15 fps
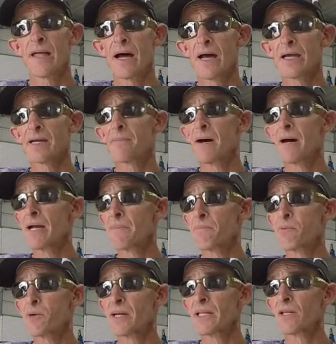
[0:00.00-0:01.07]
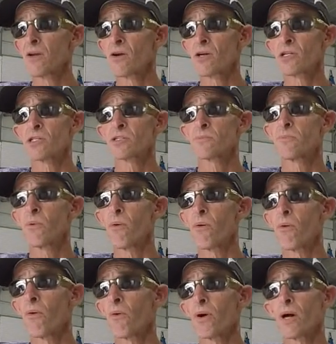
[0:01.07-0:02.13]
I could buy a pretty large
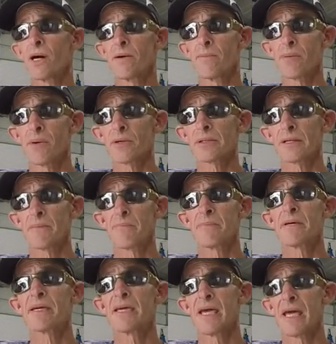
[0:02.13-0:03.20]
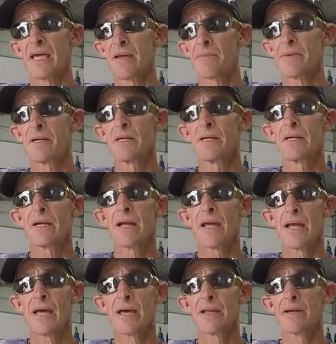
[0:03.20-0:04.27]
spool of Berkley big game,
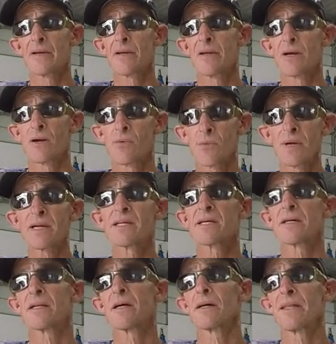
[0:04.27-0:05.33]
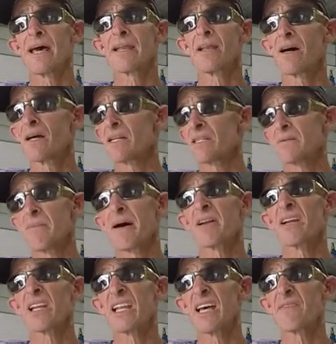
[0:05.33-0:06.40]
and retail on that line is about
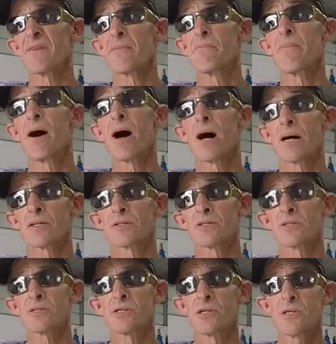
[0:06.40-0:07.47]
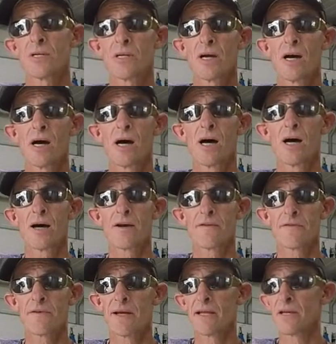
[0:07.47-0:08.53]
11 bucks,
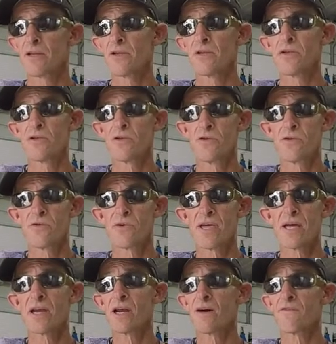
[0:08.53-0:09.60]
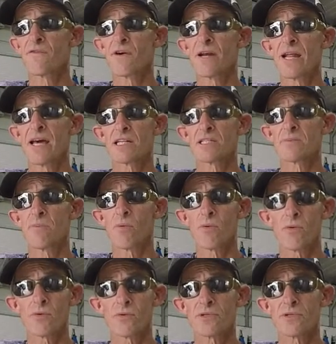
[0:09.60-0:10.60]
and you get enough on that spool